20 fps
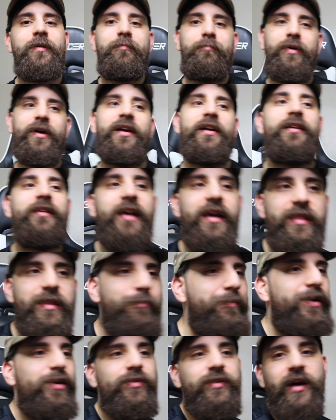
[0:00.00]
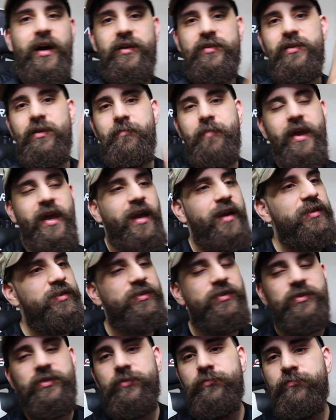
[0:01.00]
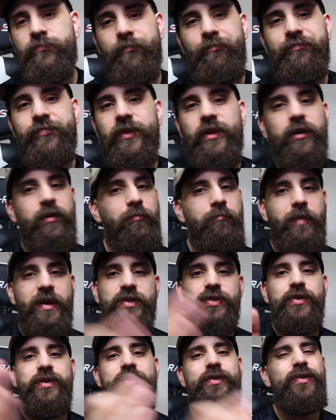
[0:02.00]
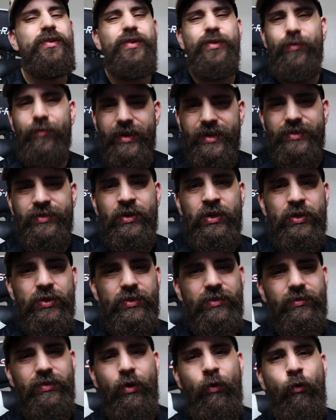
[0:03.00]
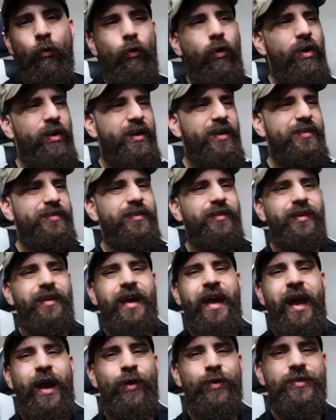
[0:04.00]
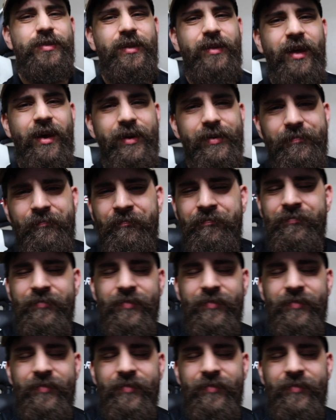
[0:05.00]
But yeah, the beard doctor, man, just make sure you do your research. Don't walk into like a hair salon